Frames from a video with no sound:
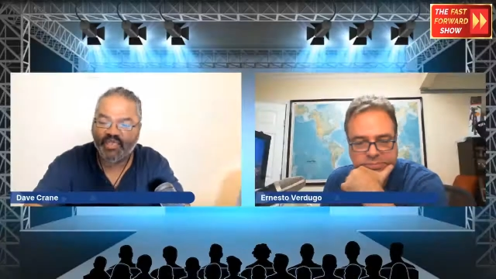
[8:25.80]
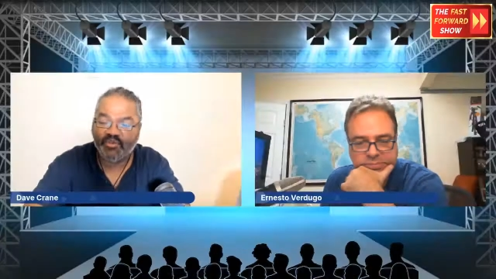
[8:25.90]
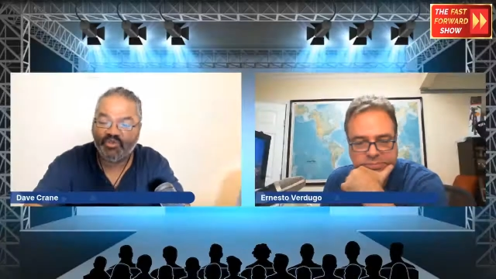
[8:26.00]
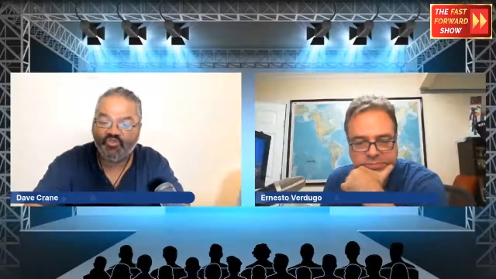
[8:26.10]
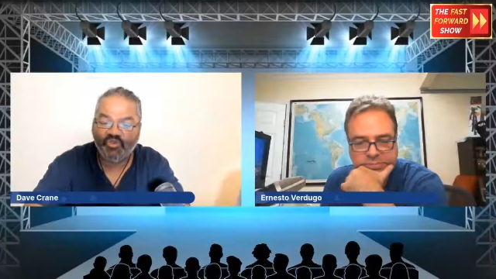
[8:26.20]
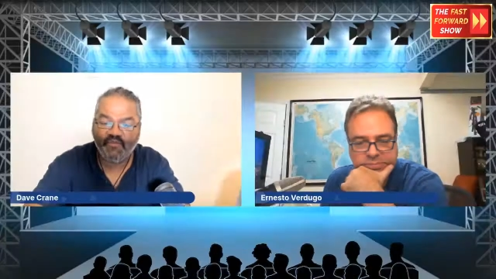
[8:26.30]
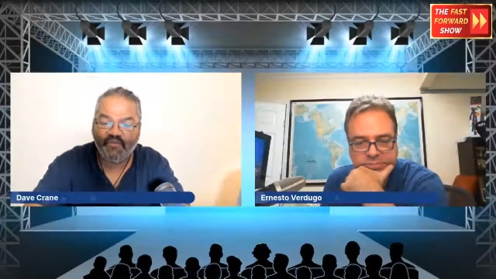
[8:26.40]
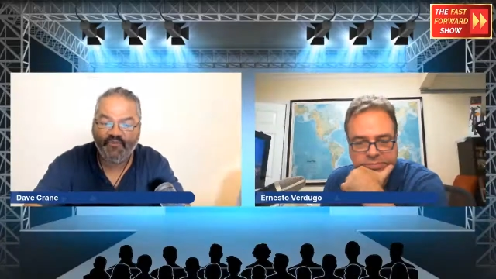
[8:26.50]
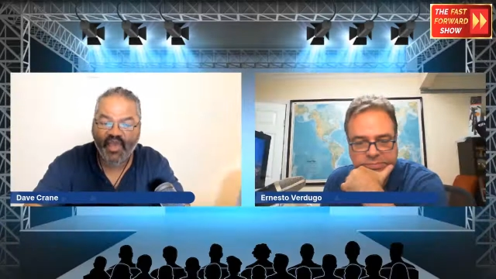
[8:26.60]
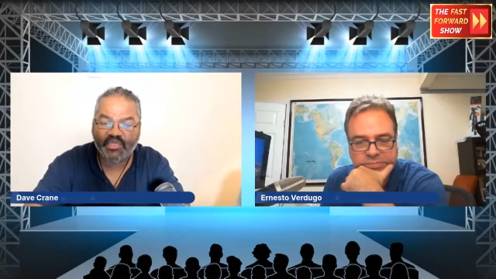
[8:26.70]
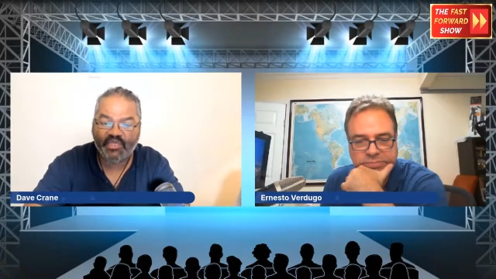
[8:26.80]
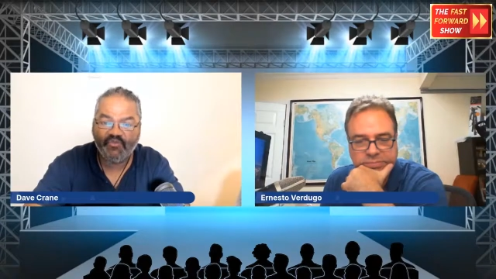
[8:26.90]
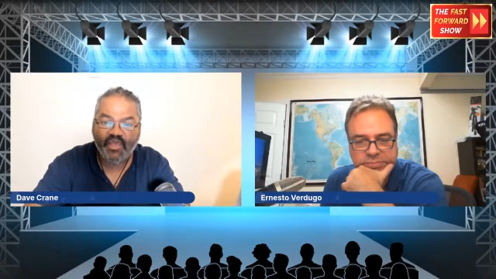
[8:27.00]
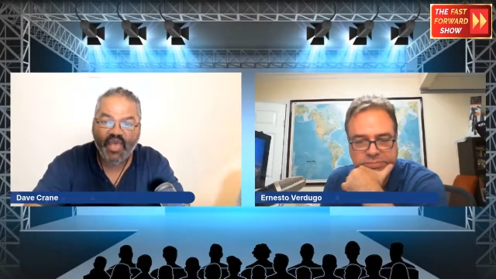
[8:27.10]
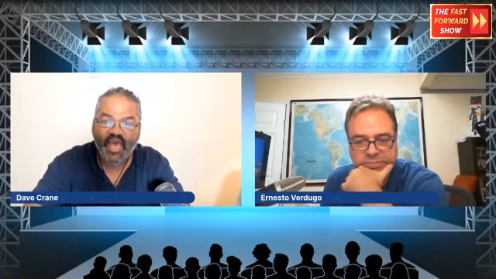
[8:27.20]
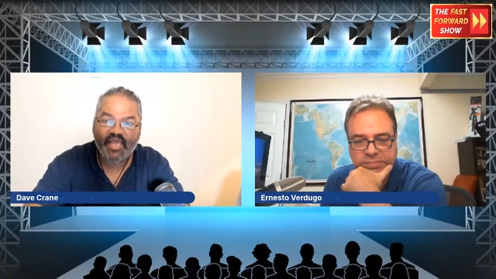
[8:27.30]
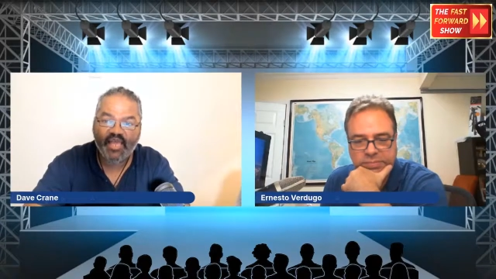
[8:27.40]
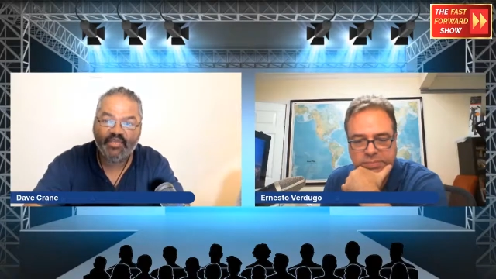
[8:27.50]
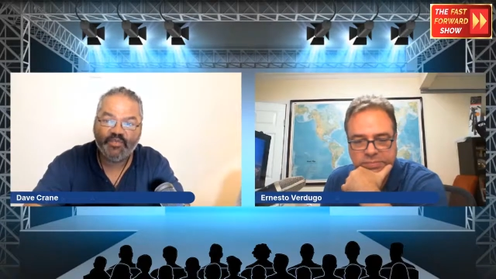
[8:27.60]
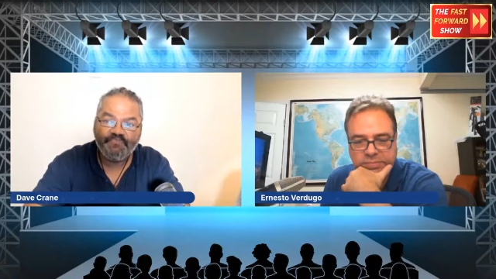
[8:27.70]
Speaker 1: about it, and it was really
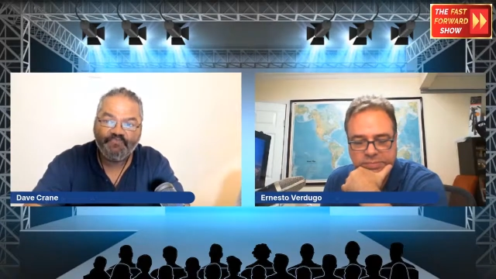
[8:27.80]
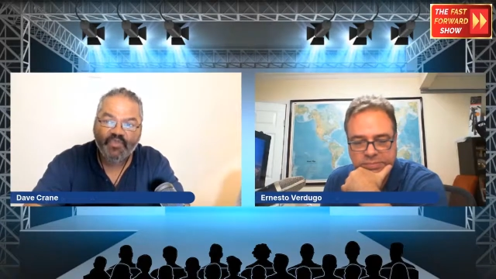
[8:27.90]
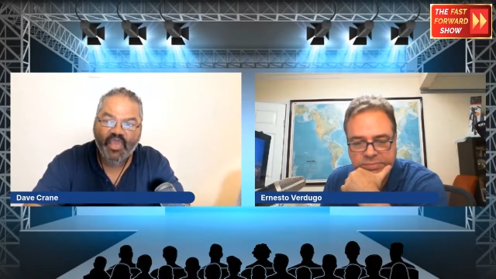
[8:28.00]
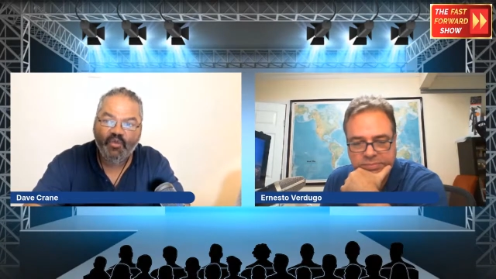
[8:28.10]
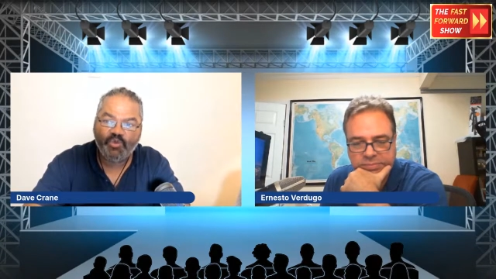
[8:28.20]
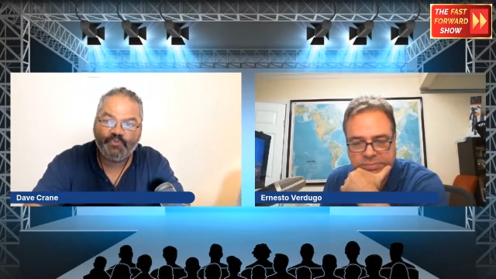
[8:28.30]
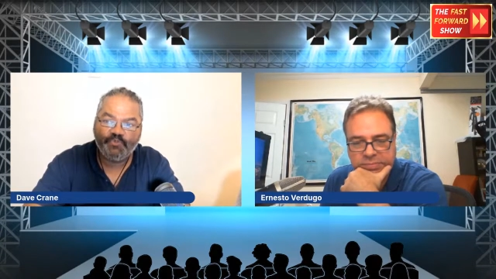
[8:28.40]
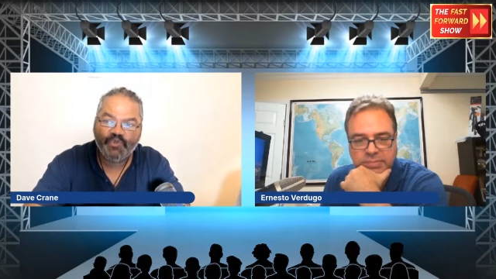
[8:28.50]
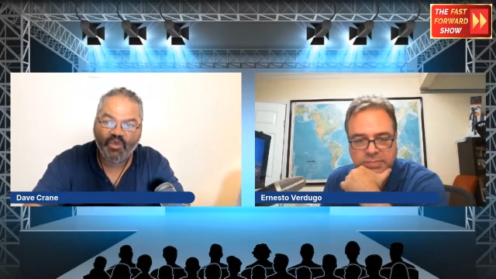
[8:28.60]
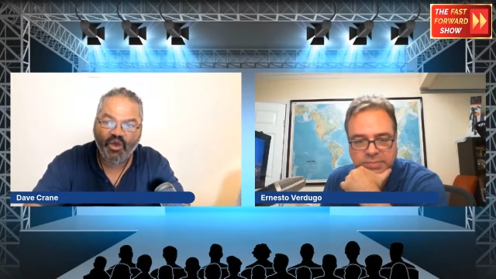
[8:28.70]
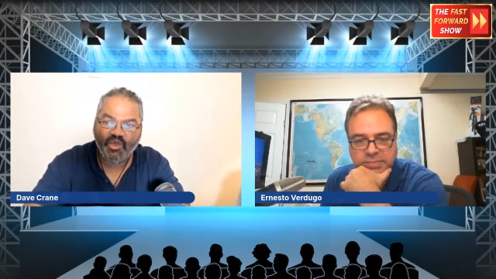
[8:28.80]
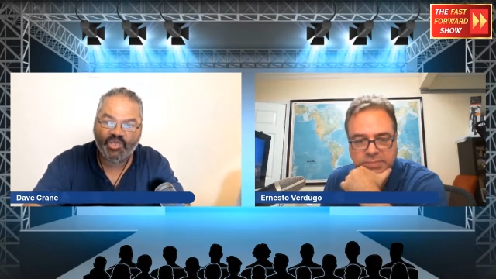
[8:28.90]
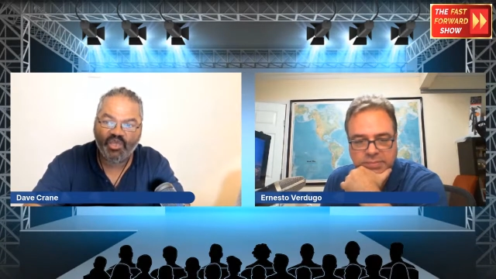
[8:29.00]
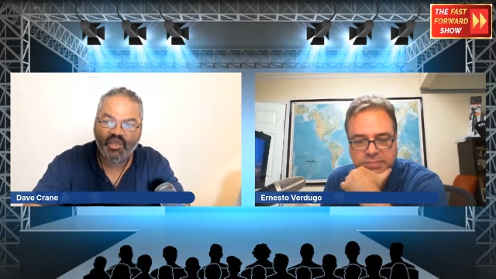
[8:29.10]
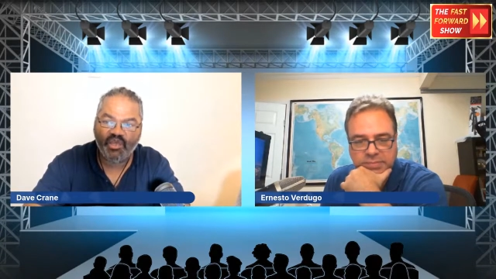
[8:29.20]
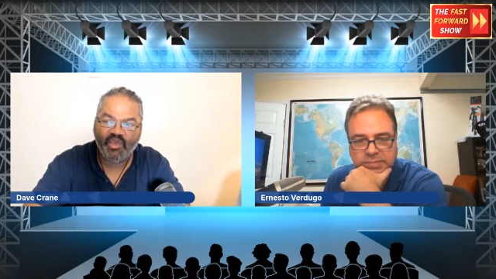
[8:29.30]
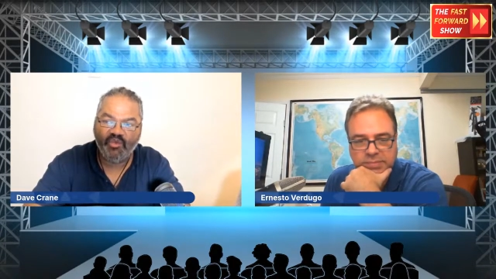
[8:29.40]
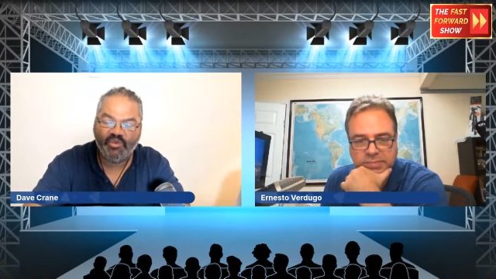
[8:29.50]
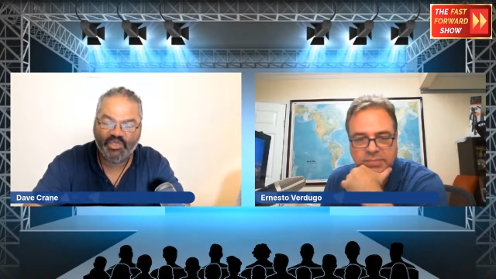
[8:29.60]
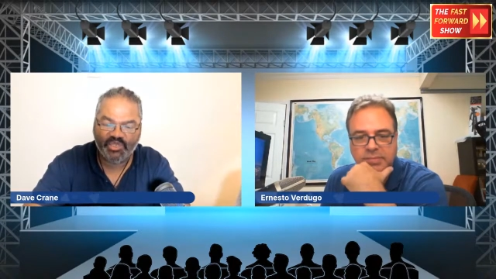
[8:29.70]
effective. And it was because
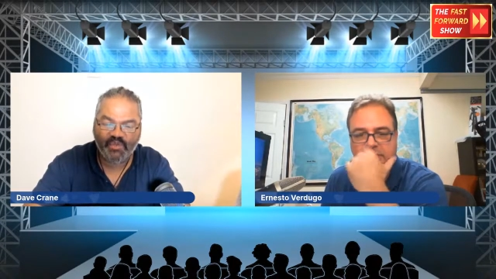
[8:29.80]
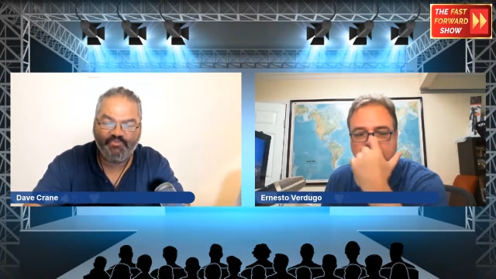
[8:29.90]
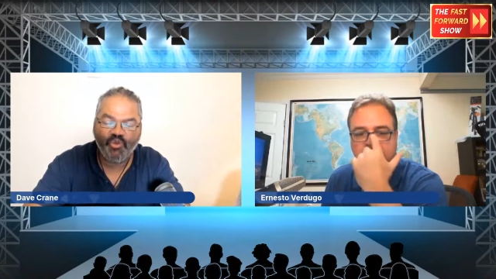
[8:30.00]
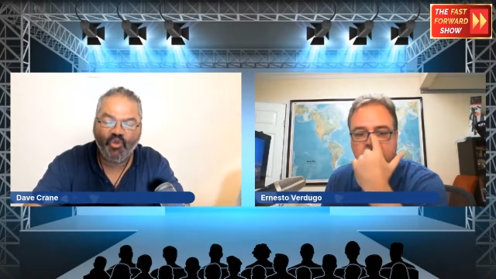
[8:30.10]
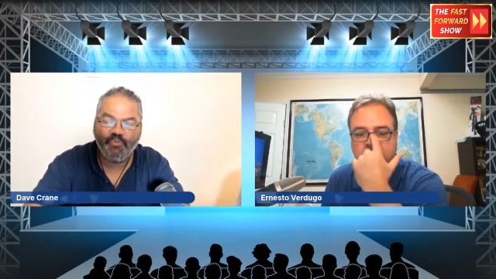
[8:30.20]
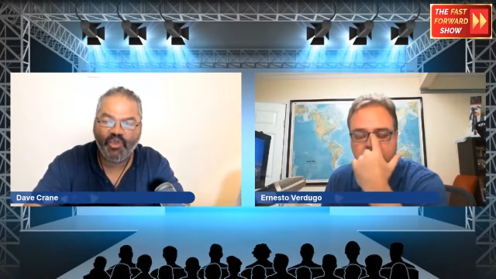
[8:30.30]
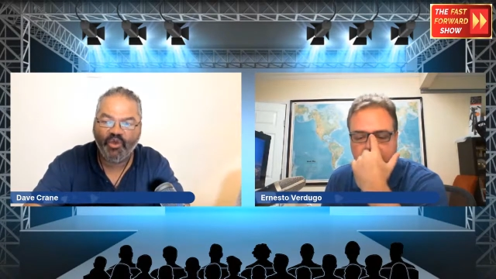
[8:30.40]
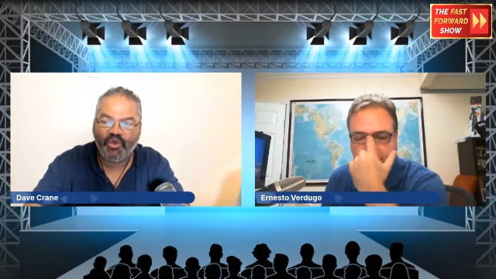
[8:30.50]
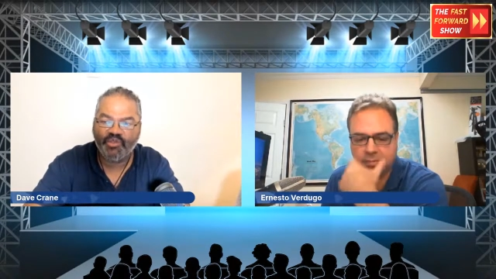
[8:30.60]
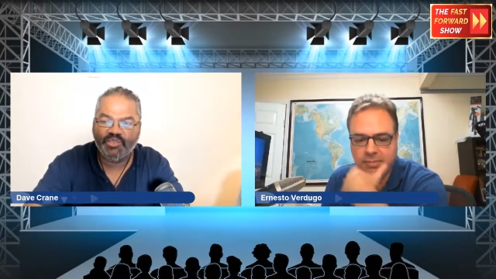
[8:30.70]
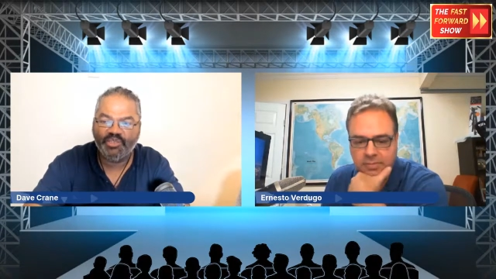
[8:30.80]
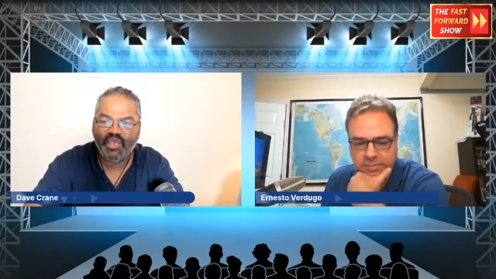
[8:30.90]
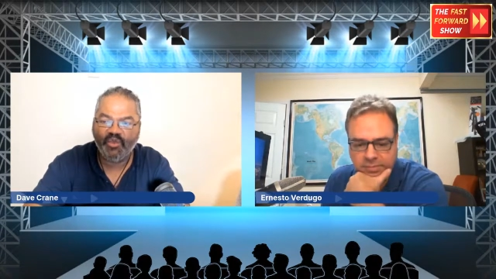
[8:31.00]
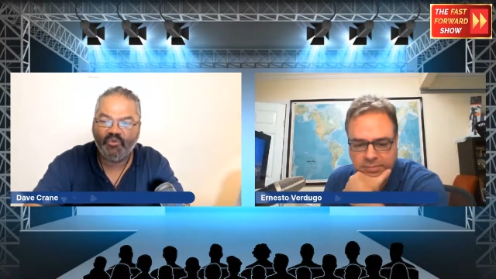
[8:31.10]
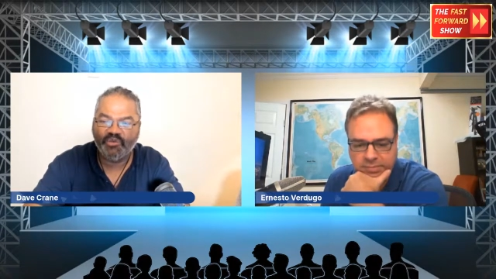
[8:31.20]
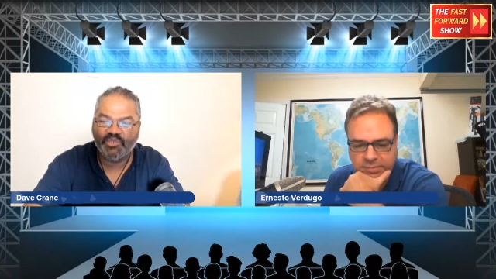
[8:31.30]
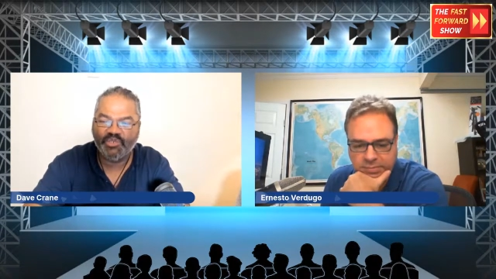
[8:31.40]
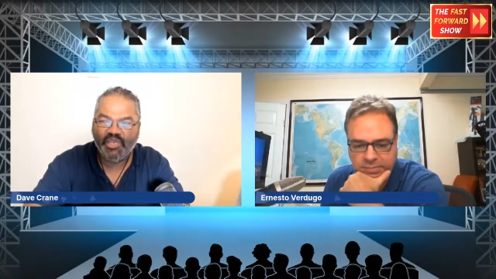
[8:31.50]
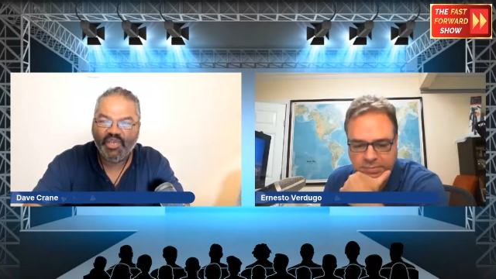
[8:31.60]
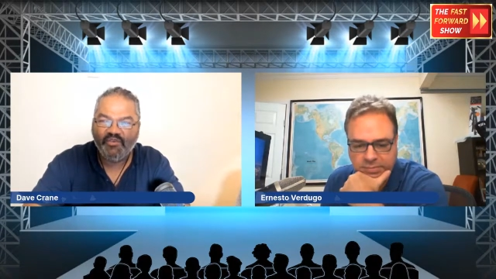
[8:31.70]
it was simple, because it
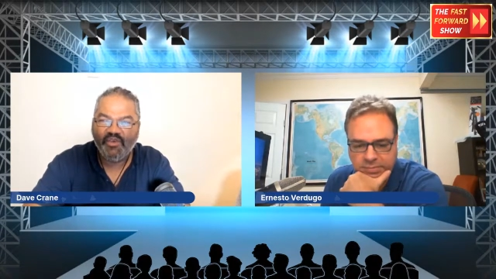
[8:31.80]
was a